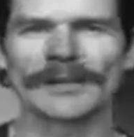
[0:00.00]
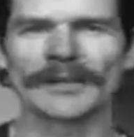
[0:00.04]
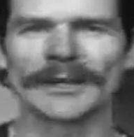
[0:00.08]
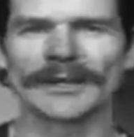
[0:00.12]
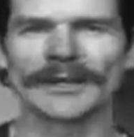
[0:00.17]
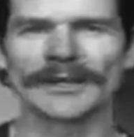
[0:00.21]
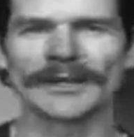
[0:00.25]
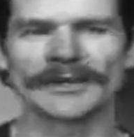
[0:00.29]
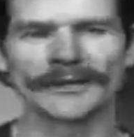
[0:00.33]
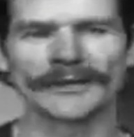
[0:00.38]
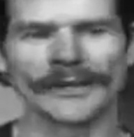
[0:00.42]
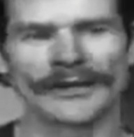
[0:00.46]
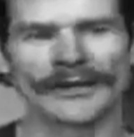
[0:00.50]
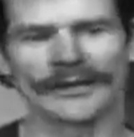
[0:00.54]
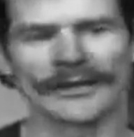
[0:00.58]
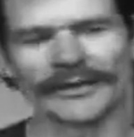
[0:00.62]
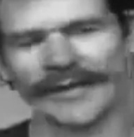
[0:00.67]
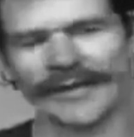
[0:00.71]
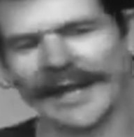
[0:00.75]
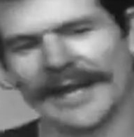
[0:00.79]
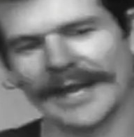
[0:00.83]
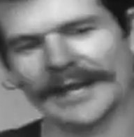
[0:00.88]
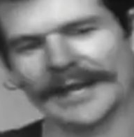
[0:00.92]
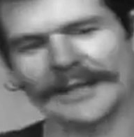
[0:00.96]
something, it's like they're
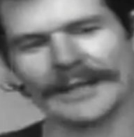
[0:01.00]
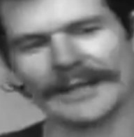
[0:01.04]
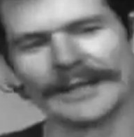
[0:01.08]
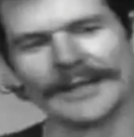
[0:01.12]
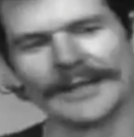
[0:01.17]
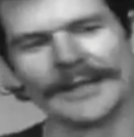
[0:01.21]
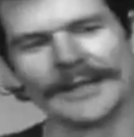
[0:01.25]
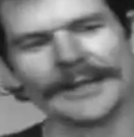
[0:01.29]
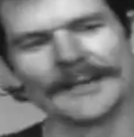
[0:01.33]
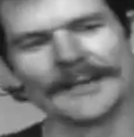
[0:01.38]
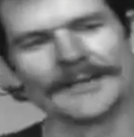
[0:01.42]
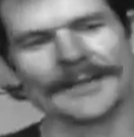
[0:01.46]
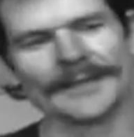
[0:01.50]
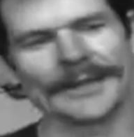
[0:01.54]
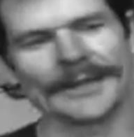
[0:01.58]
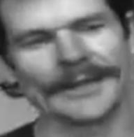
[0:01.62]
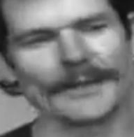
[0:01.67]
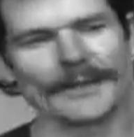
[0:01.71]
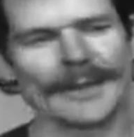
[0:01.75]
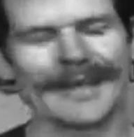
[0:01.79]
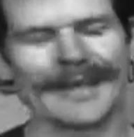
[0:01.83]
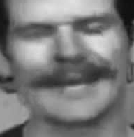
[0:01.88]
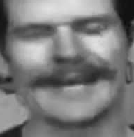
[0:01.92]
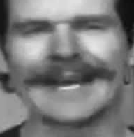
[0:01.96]
saying,
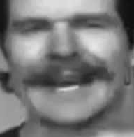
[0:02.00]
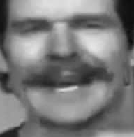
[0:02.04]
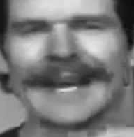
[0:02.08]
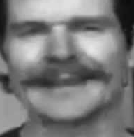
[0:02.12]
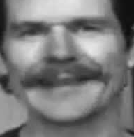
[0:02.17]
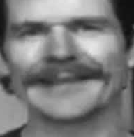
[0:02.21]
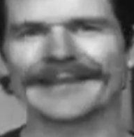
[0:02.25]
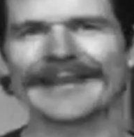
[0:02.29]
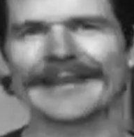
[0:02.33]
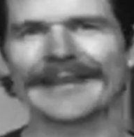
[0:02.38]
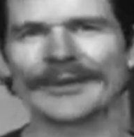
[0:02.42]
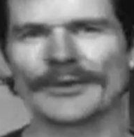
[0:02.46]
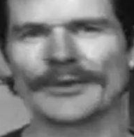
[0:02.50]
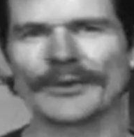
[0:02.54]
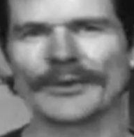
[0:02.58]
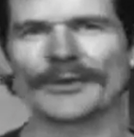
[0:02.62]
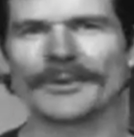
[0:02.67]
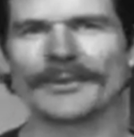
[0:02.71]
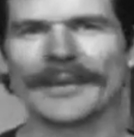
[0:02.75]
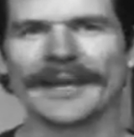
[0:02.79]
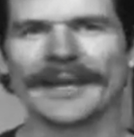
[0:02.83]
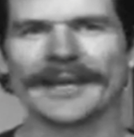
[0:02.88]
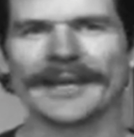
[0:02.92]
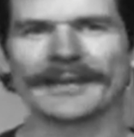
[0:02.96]
you make an ass out of you
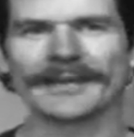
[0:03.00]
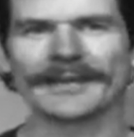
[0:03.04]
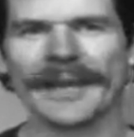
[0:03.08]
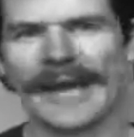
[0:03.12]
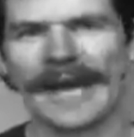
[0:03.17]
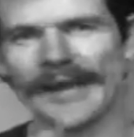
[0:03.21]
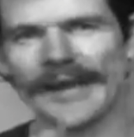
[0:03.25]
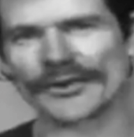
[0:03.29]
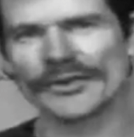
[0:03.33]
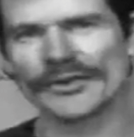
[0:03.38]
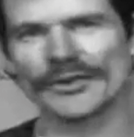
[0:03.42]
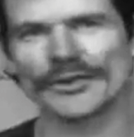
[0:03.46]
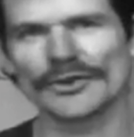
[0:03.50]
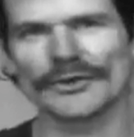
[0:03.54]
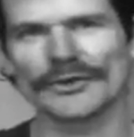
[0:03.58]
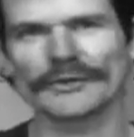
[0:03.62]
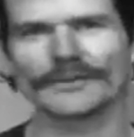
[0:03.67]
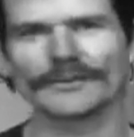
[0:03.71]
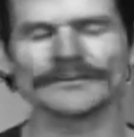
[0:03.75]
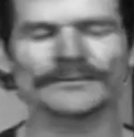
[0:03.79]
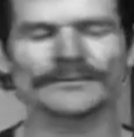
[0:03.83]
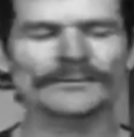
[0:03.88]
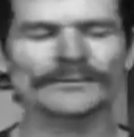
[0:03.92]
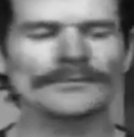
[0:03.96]
and me.
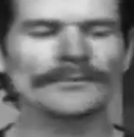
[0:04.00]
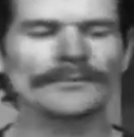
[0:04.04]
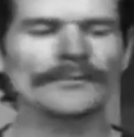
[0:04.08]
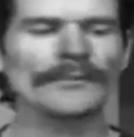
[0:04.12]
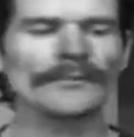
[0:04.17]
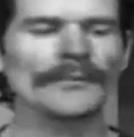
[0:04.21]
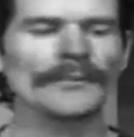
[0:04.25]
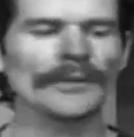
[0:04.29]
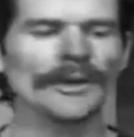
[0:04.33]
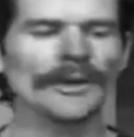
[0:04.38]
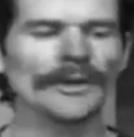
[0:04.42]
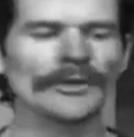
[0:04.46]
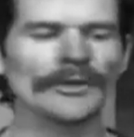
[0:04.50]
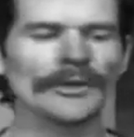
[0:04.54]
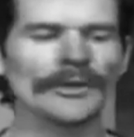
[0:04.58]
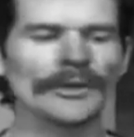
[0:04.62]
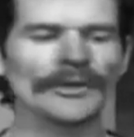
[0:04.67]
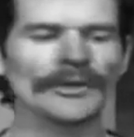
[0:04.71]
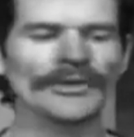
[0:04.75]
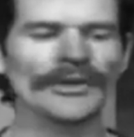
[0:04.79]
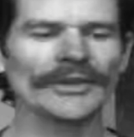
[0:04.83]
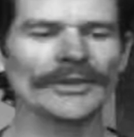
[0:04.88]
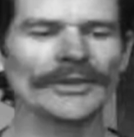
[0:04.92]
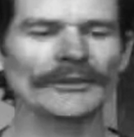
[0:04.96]
Assume. So
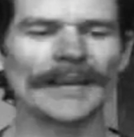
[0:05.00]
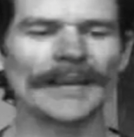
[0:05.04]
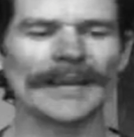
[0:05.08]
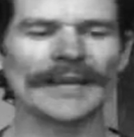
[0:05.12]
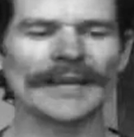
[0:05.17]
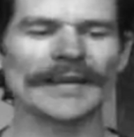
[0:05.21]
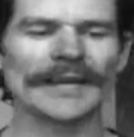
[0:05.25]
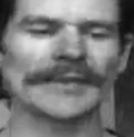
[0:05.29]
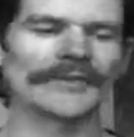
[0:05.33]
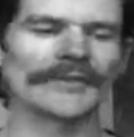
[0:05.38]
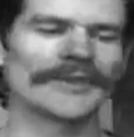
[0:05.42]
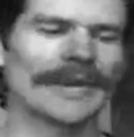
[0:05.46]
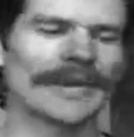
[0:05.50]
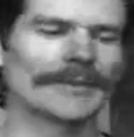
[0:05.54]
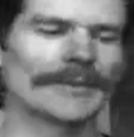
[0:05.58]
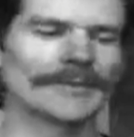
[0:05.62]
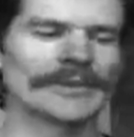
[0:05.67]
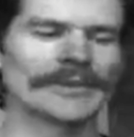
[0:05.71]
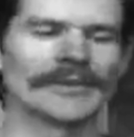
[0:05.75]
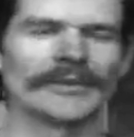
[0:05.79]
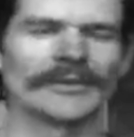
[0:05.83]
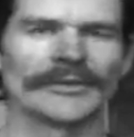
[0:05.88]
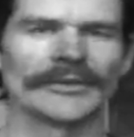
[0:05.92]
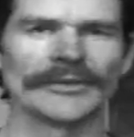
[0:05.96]
instead of making
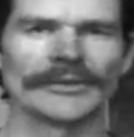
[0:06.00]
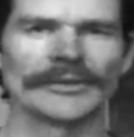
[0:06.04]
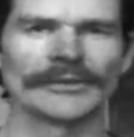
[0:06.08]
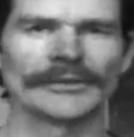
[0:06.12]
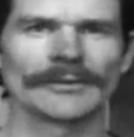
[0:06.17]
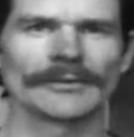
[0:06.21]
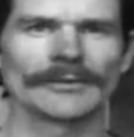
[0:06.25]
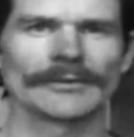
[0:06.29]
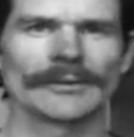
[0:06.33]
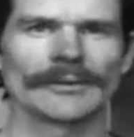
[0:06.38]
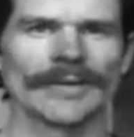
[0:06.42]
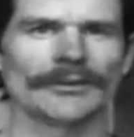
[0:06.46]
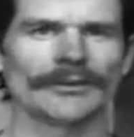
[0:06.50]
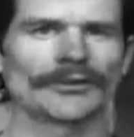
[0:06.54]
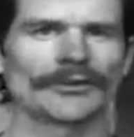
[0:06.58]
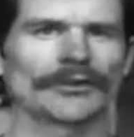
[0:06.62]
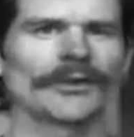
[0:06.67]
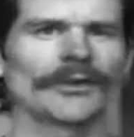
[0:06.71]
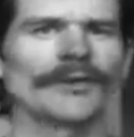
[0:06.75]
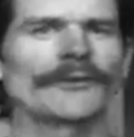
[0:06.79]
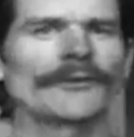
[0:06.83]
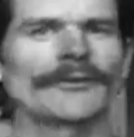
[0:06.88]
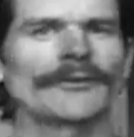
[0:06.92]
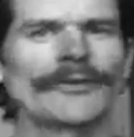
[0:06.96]
assumptions, let's
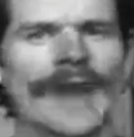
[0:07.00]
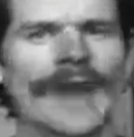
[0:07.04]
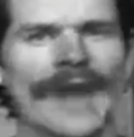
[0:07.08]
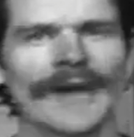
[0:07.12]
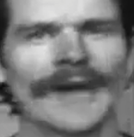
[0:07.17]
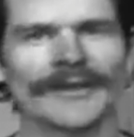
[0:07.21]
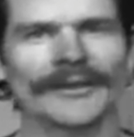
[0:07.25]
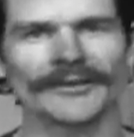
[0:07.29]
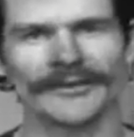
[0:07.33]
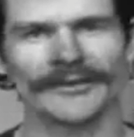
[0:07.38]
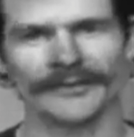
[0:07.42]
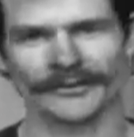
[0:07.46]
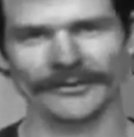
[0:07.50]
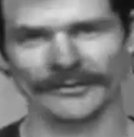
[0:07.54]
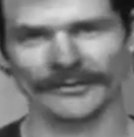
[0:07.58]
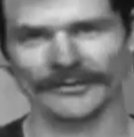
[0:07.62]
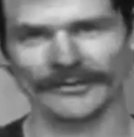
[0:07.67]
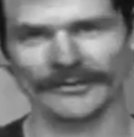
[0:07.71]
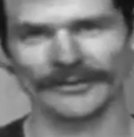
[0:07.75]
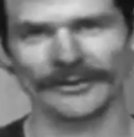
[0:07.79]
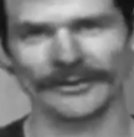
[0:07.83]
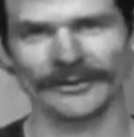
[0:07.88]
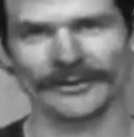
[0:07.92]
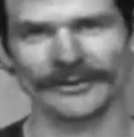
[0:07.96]
look at the facts.
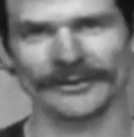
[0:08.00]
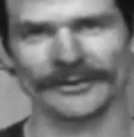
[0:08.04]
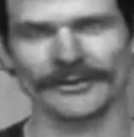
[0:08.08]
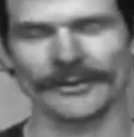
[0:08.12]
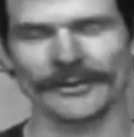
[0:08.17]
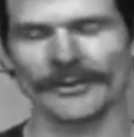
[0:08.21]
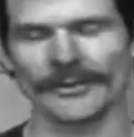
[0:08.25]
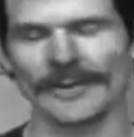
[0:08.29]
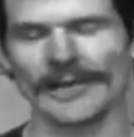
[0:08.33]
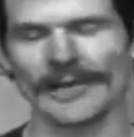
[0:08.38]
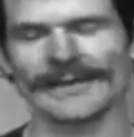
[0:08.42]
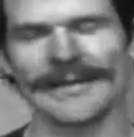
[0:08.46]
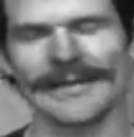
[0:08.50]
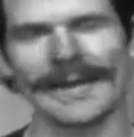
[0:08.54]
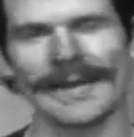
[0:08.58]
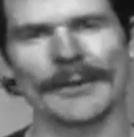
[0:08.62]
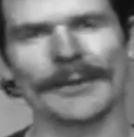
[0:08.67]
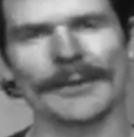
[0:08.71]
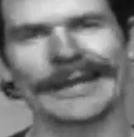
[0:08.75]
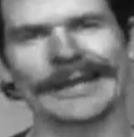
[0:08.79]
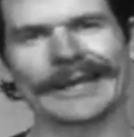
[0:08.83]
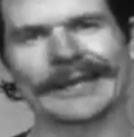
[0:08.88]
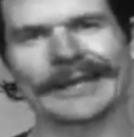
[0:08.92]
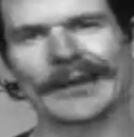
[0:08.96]
So me and
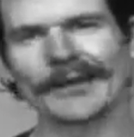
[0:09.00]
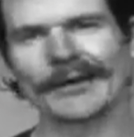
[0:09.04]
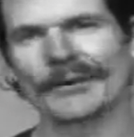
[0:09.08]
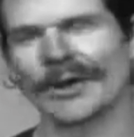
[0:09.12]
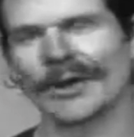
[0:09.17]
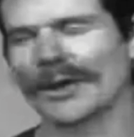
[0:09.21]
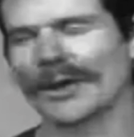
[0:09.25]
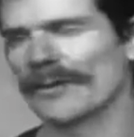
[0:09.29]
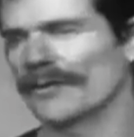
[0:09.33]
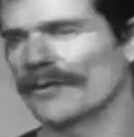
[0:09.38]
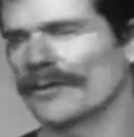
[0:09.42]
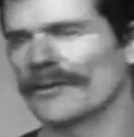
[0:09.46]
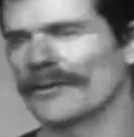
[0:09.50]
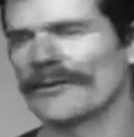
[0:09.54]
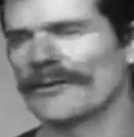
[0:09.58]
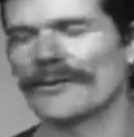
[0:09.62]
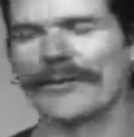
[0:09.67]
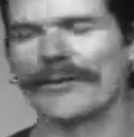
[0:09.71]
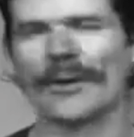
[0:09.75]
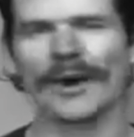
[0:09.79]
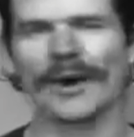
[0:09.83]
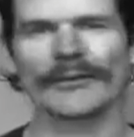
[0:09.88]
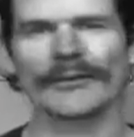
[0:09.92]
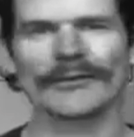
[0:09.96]
Dan, we get along well. We've gone for